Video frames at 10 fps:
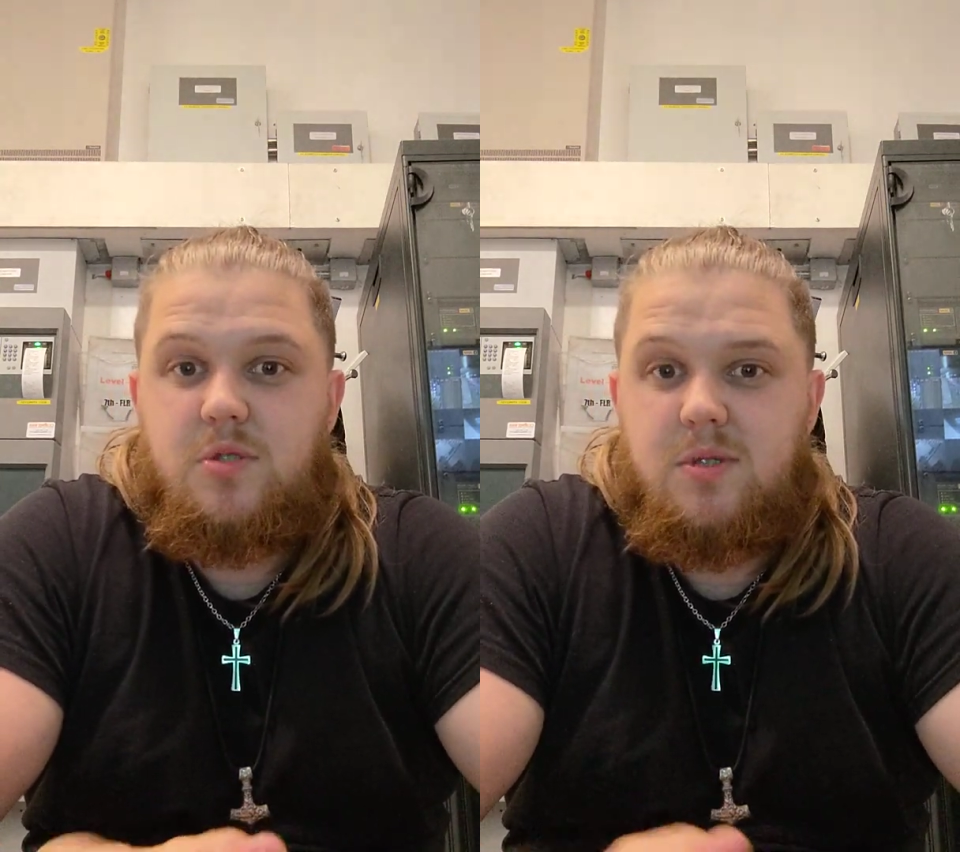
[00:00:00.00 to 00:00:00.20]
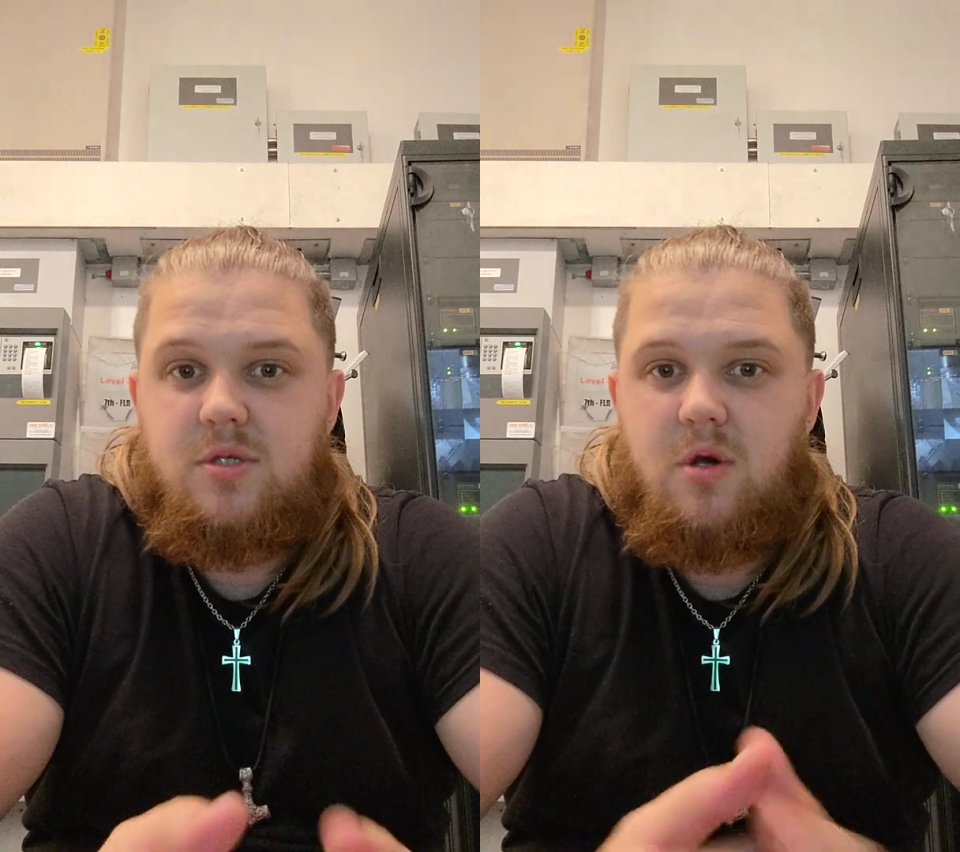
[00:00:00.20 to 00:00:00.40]

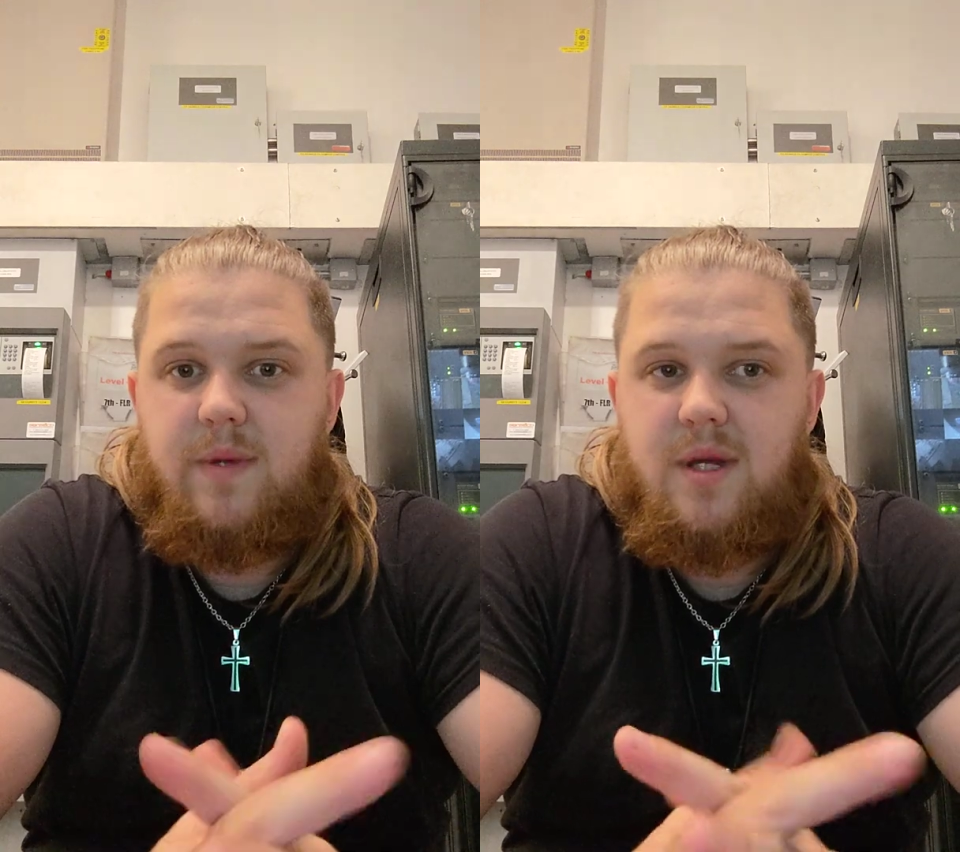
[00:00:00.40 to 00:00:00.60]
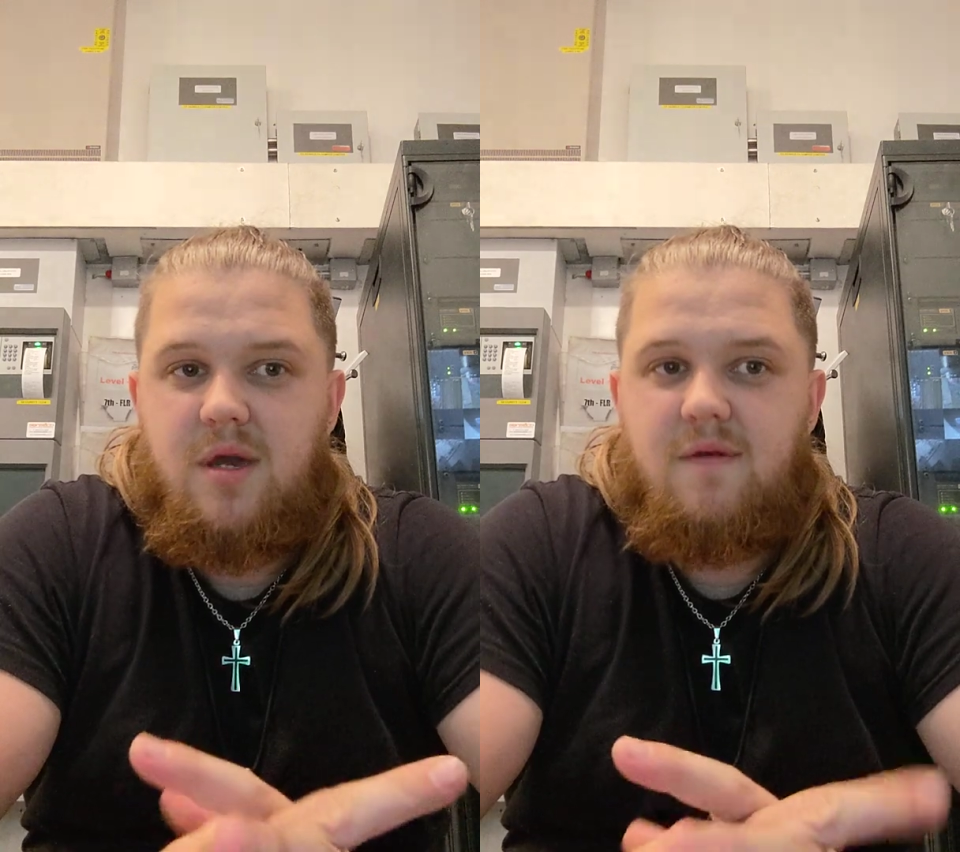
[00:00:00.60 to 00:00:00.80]
Swiss
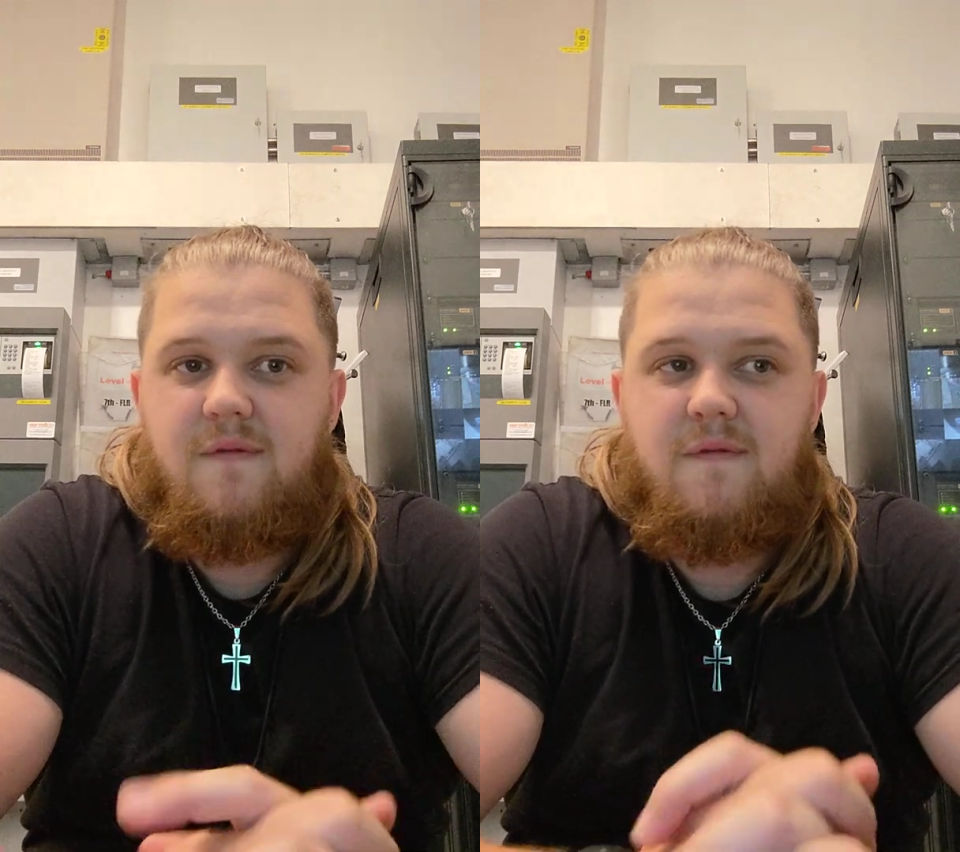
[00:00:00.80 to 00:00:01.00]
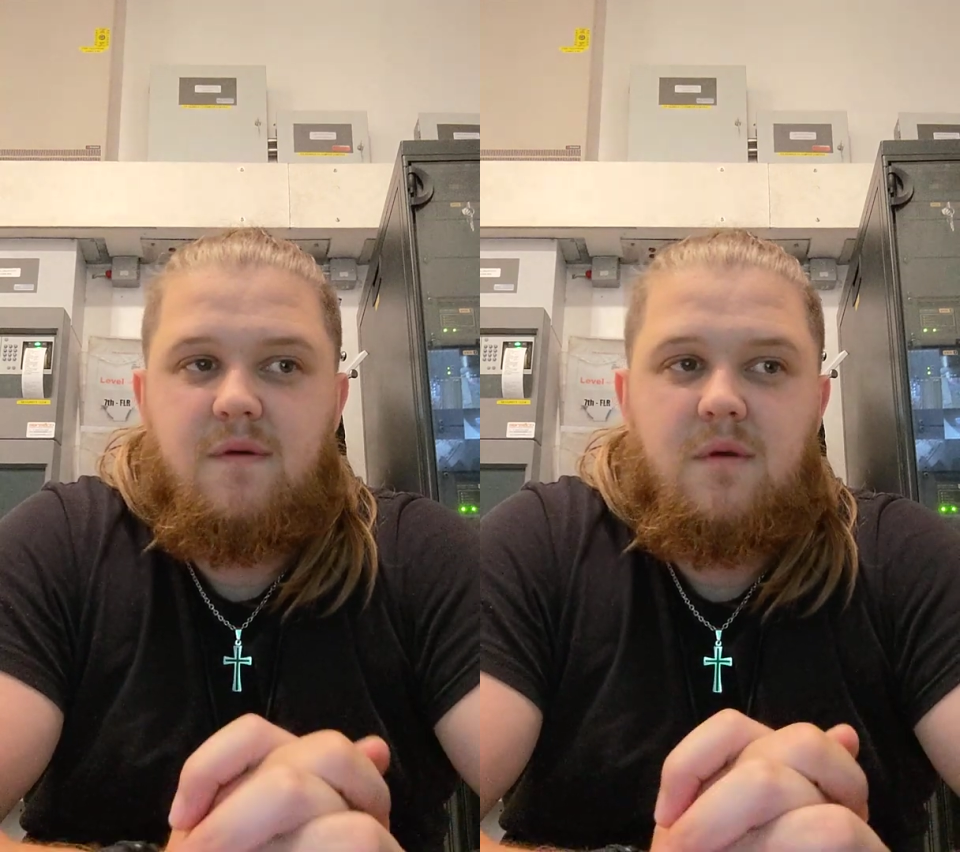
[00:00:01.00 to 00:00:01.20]
Army
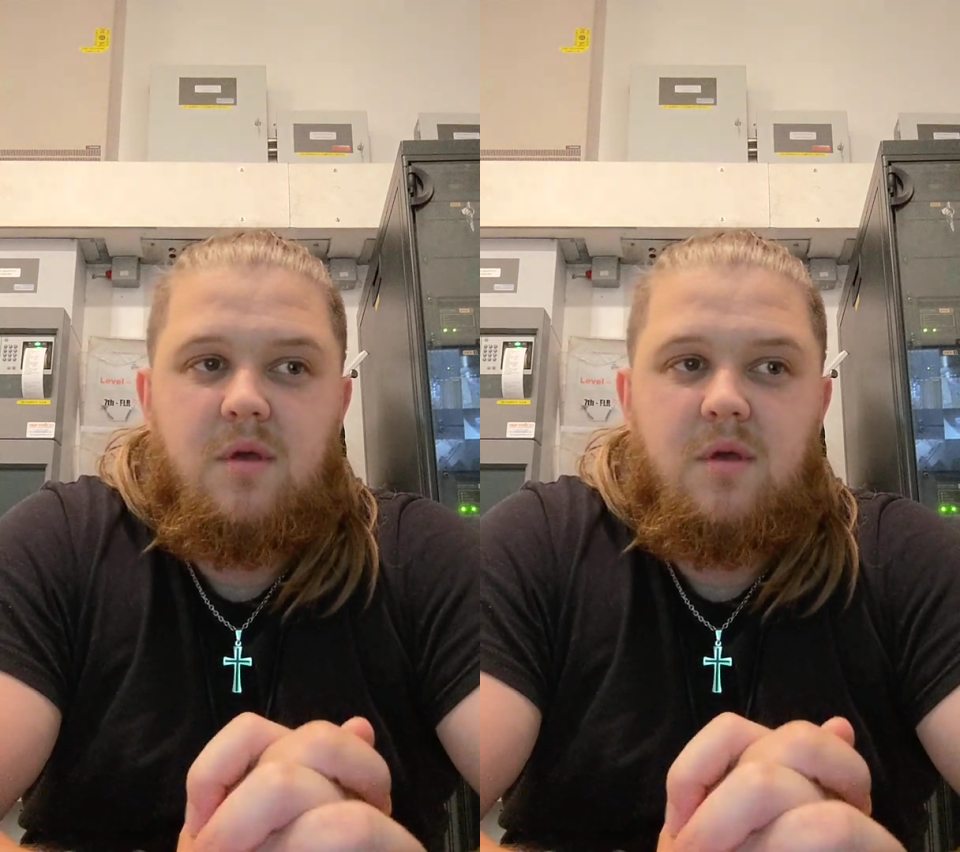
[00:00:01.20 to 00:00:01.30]
knife.